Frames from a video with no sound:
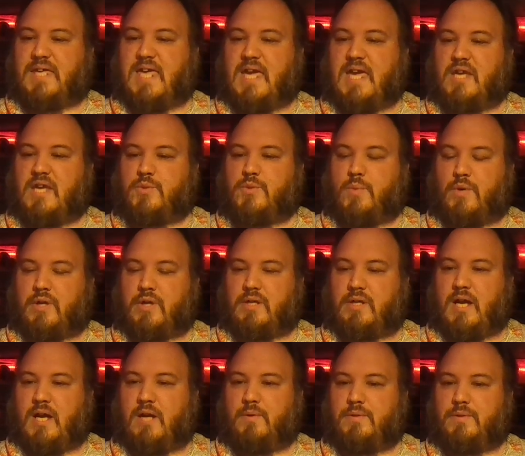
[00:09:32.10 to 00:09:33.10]
kinks
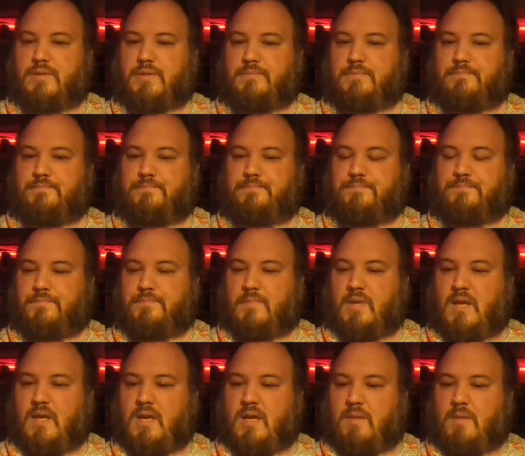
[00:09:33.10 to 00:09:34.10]
worked out.
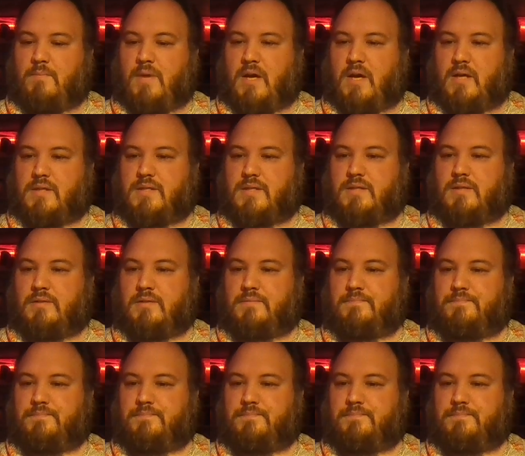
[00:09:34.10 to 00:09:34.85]
But